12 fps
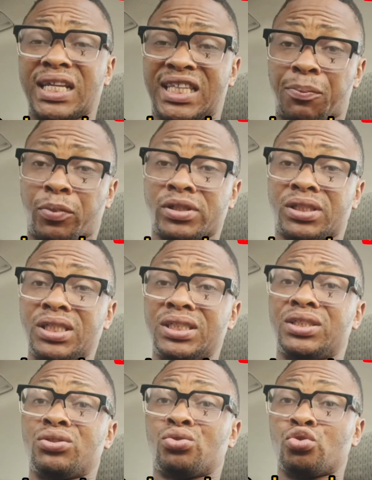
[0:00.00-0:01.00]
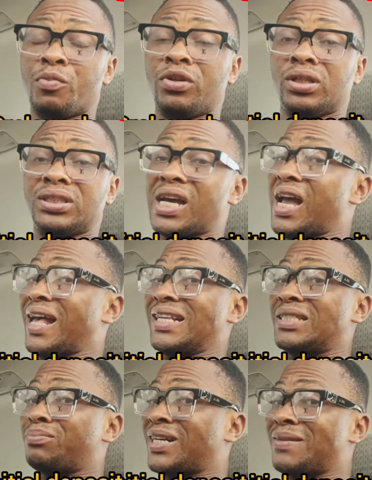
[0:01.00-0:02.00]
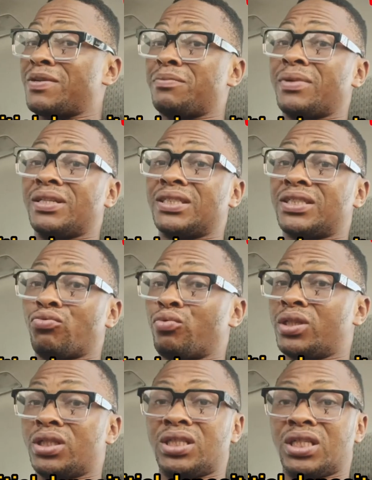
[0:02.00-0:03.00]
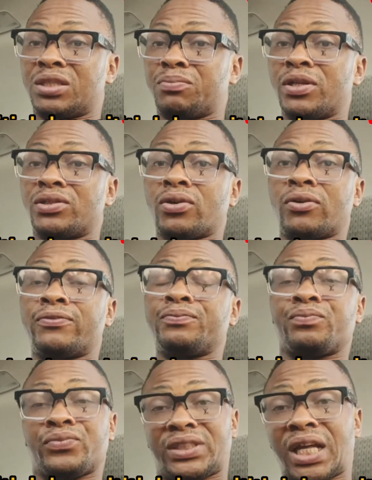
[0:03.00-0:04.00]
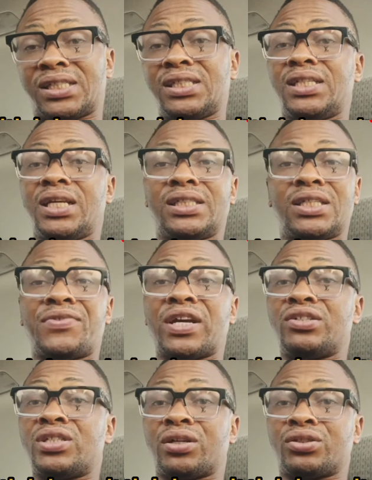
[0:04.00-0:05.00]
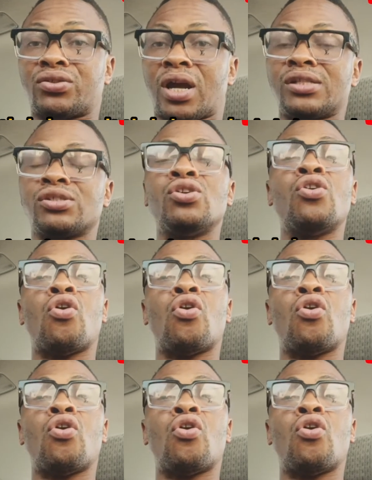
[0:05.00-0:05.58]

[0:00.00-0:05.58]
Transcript: deposit 2 million naira and spread the payment within the space of 30 days if you are doing outright,